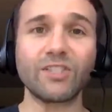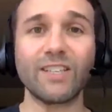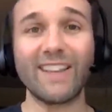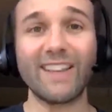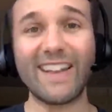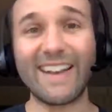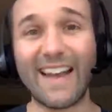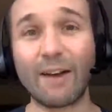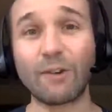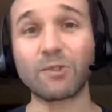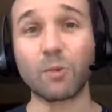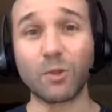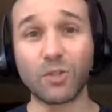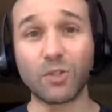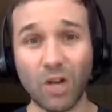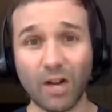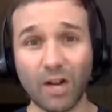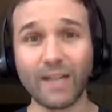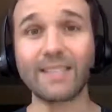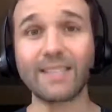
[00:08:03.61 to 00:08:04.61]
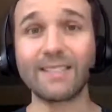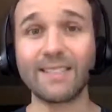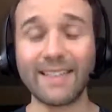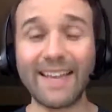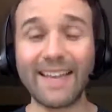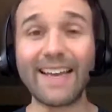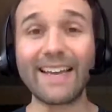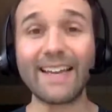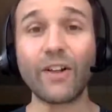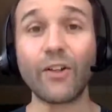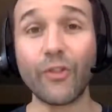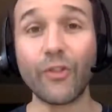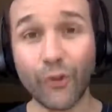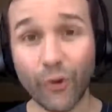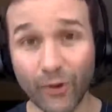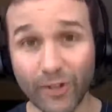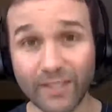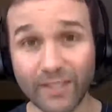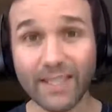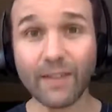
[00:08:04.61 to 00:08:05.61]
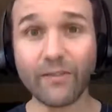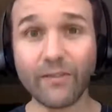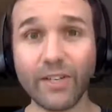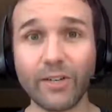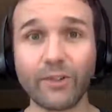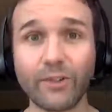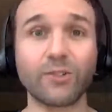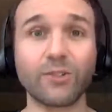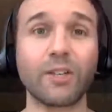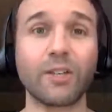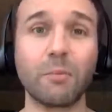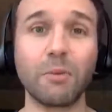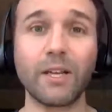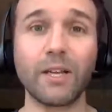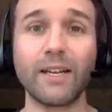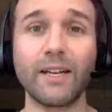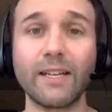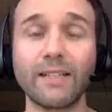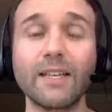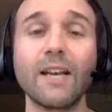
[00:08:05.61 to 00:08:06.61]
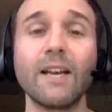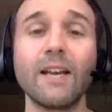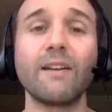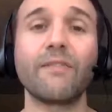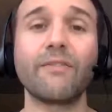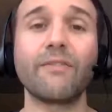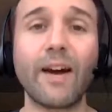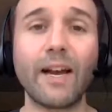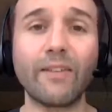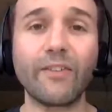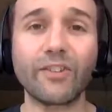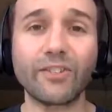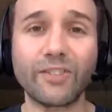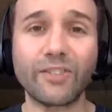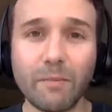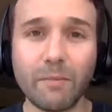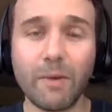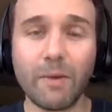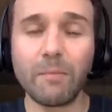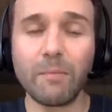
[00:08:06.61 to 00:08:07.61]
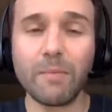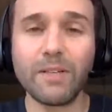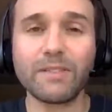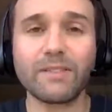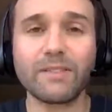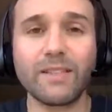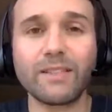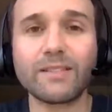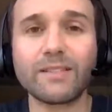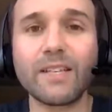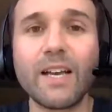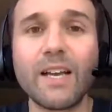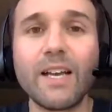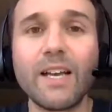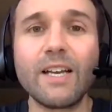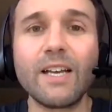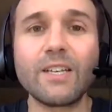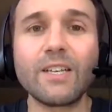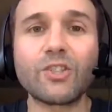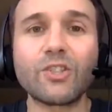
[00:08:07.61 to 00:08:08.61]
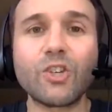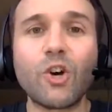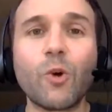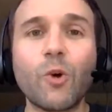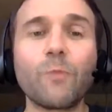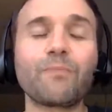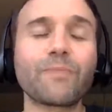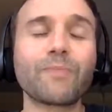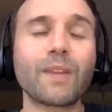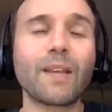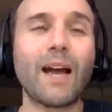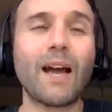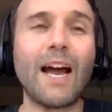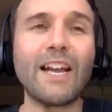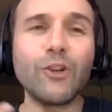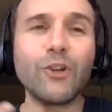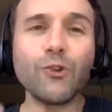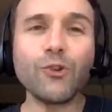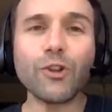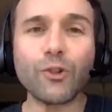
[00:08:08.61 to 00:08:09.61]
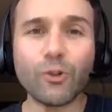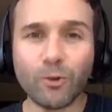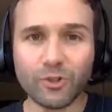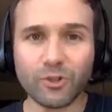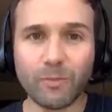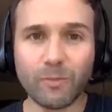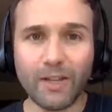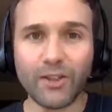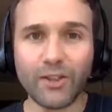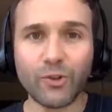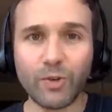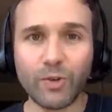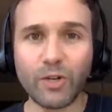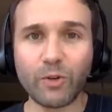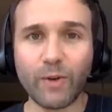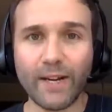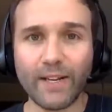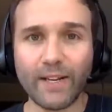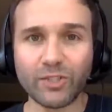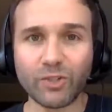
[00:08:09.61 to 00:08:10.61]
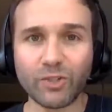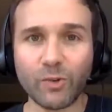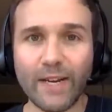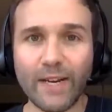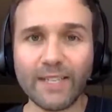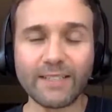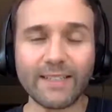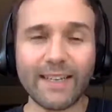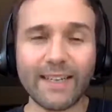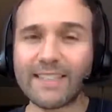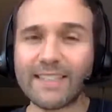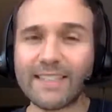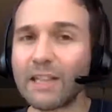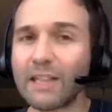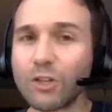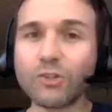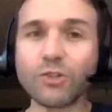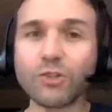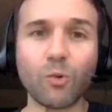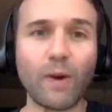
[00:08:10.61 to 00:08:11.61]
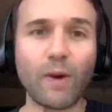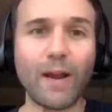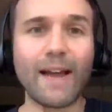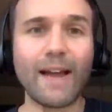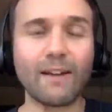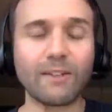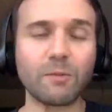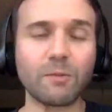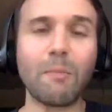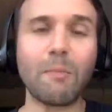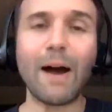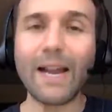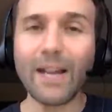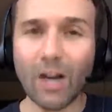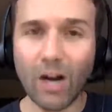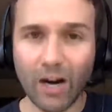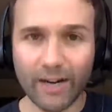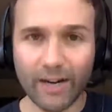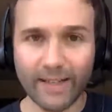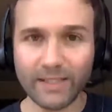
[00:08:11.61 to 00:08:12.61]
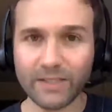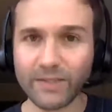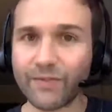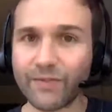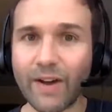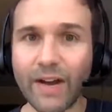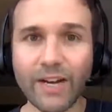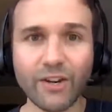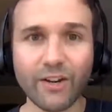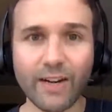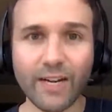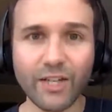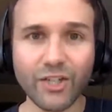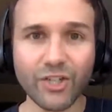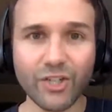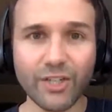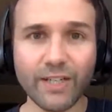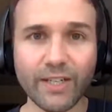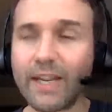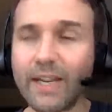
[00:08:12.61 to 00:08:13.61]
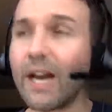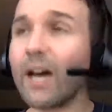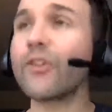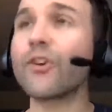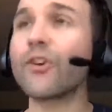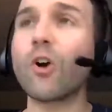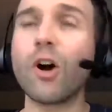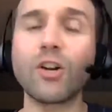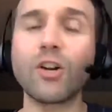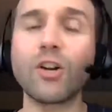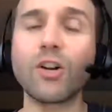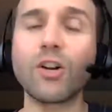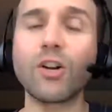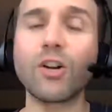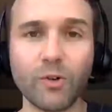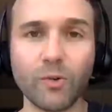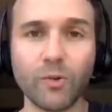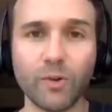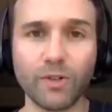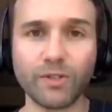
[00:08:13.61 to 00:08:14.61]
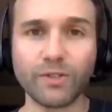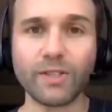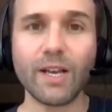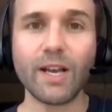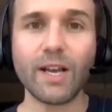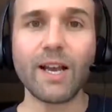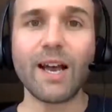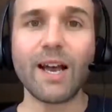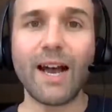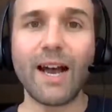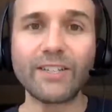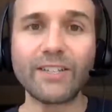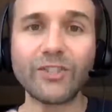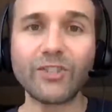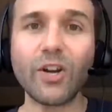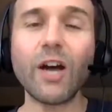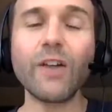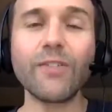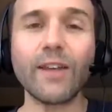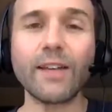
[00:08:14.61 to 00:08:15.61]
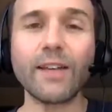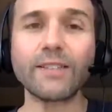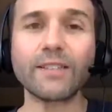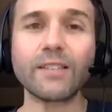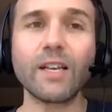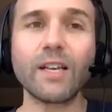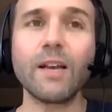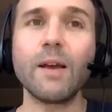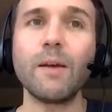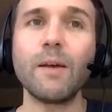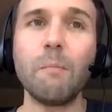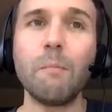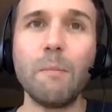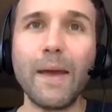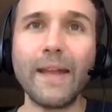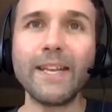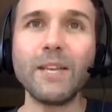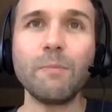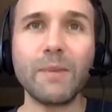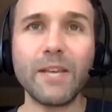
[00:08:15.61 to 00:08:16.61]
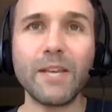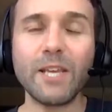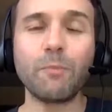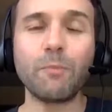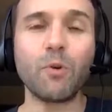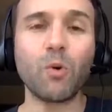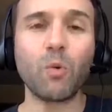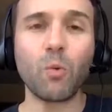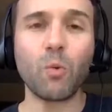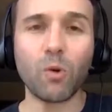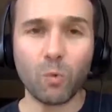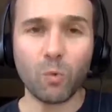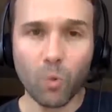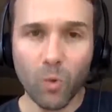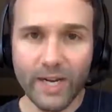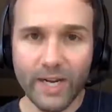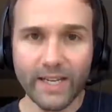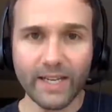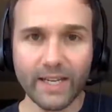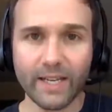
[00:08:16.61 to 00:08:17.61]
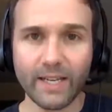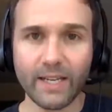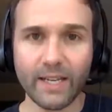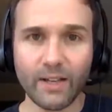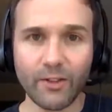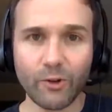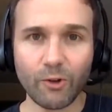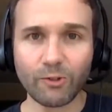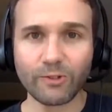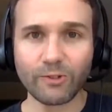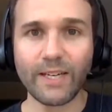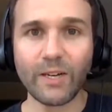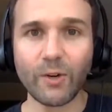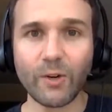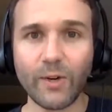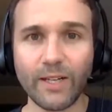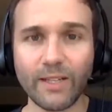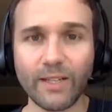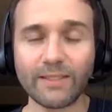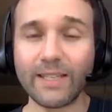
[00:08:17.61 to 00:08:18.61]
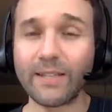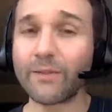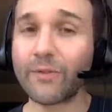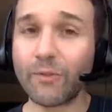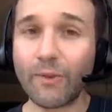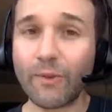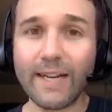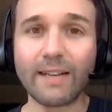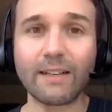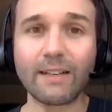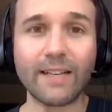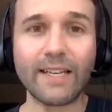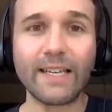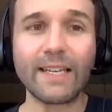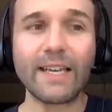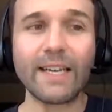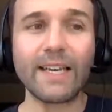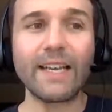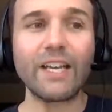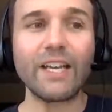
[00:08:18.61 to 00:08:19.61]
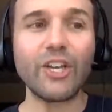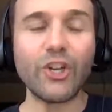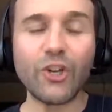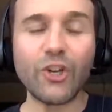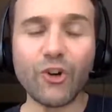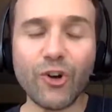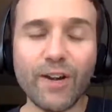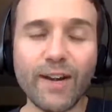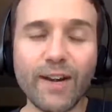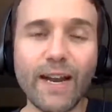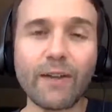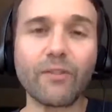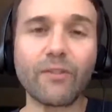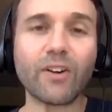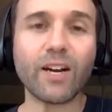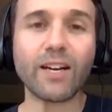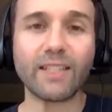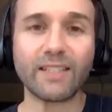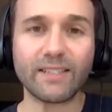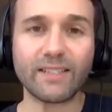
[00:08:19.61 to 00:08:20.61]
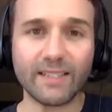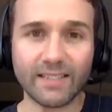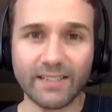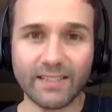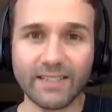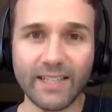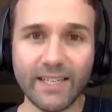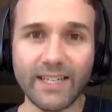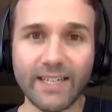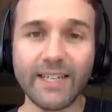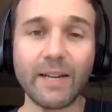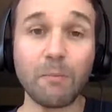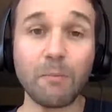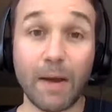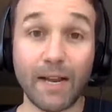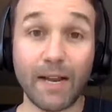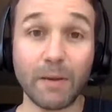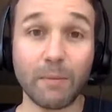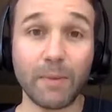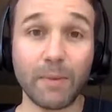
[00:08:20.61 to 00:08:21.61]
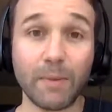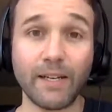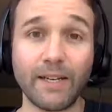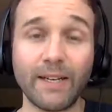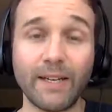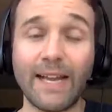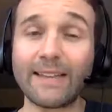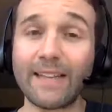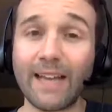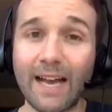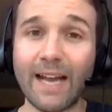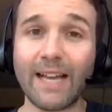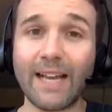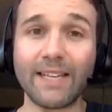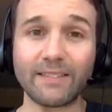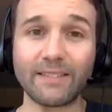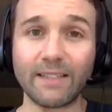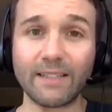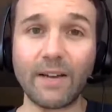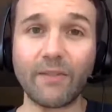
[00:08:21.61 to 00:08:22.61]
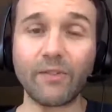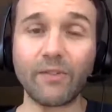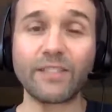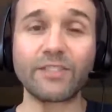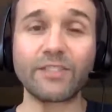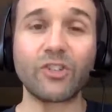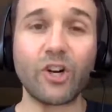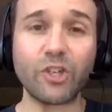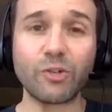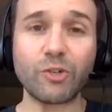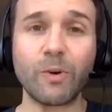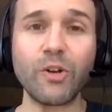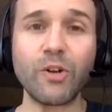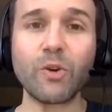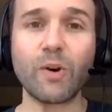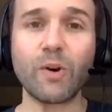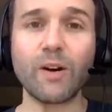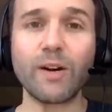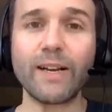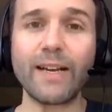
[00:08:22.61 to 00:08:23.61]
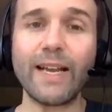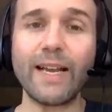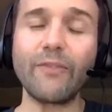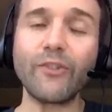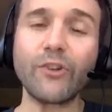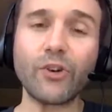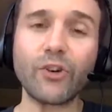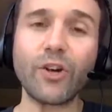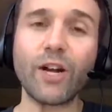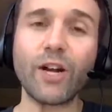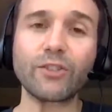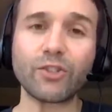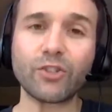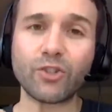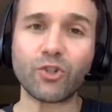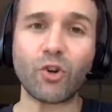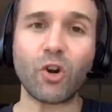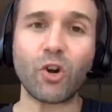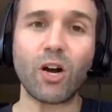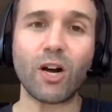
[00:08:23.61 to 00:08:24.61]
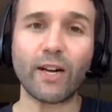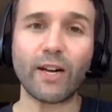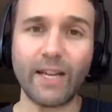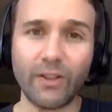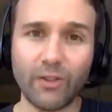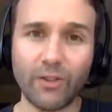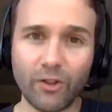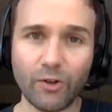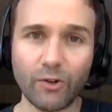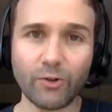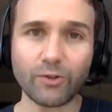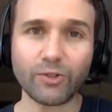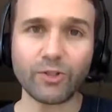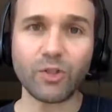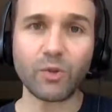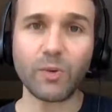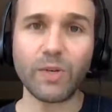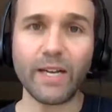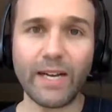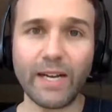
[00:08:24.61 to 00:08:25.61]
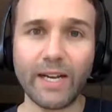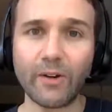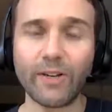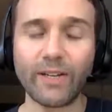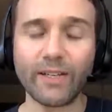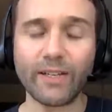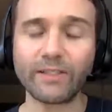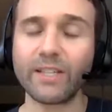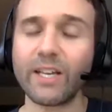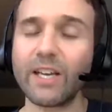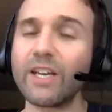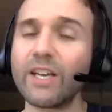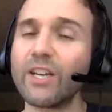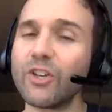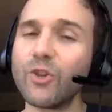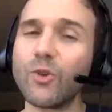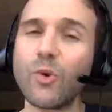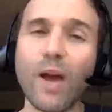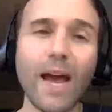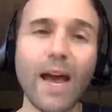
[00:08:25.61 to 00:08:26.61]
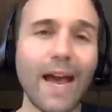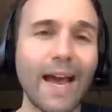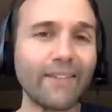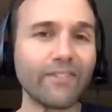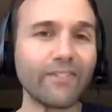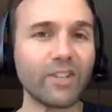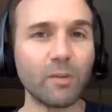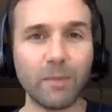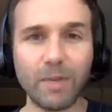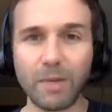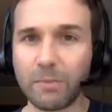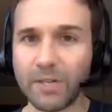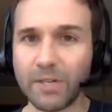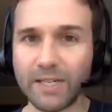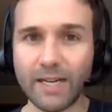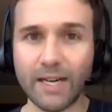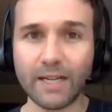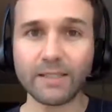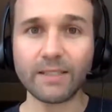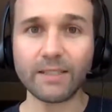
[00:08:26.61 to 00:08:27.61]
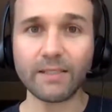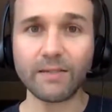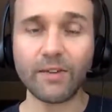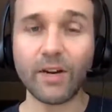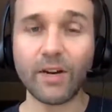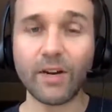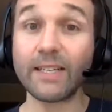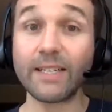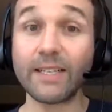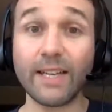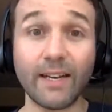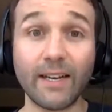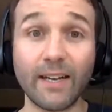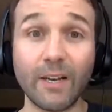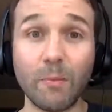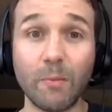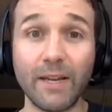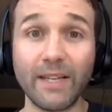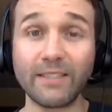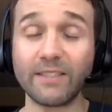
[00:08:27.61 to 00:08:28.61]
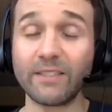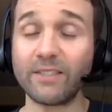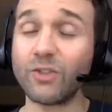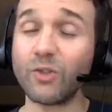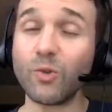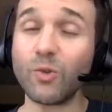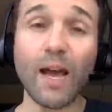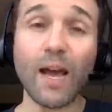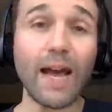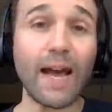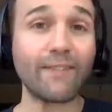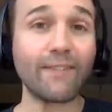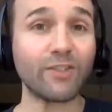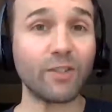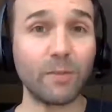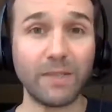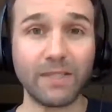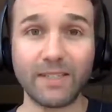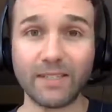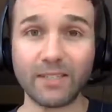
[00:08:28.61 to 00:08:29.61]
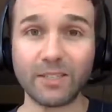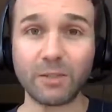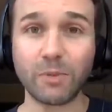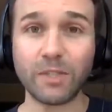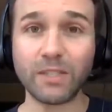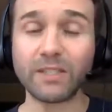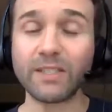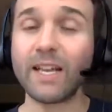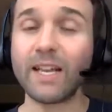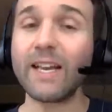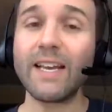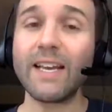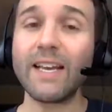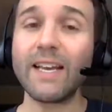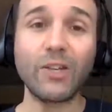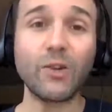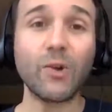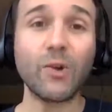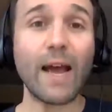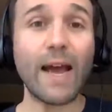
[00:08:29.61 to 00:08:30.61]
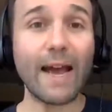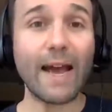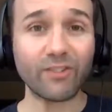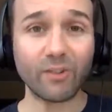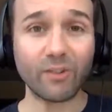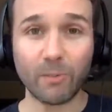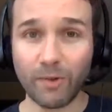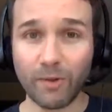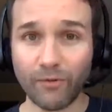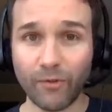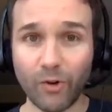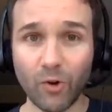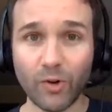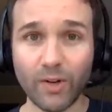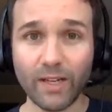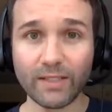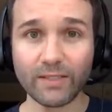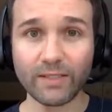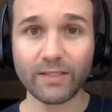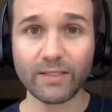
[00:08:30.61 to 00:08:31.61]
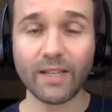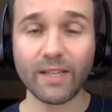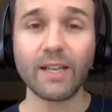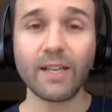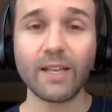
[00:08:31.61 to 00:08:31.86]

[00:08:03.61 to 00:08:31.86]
And then now, as we're talking today, 37 years on the planet, 5 years into my business. So I knew that those are my three greatest strengths. And as I looked around my audience, Fire Nation, and other entrepreneurs, I saw that many people were weak in those areas. And frankly, you're never going to succeed, in my opinion, at the highest level as an entrepreneur if you're not strong in those three areas. You have to be productive on a day-to-day basis. You have to be disciplined, and you have to be focused.